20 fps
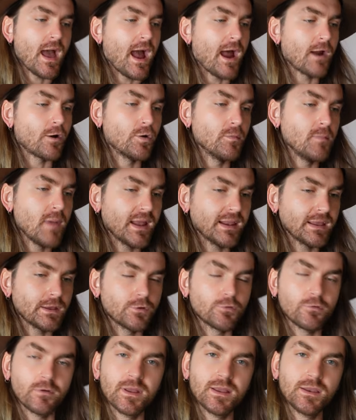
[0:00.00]
aromatic
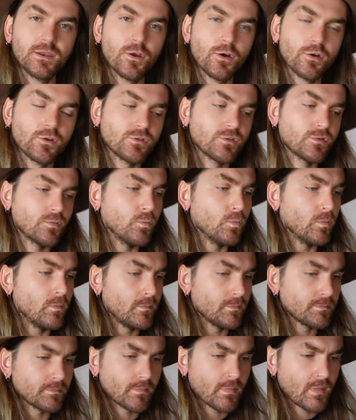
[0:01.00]
green notes,
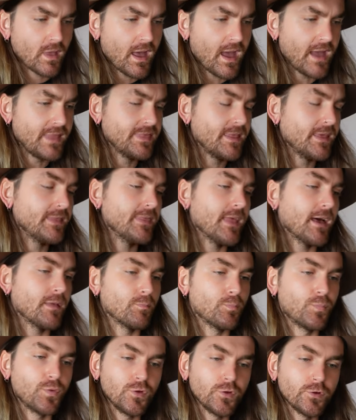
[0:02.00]
and then
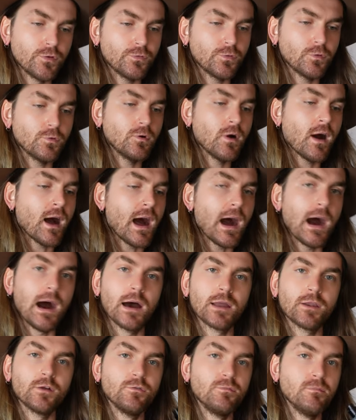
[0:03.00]
that beautiful
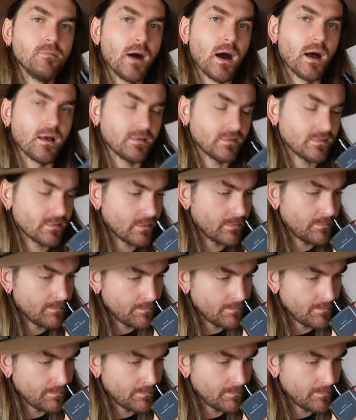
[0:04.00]
heart of musk.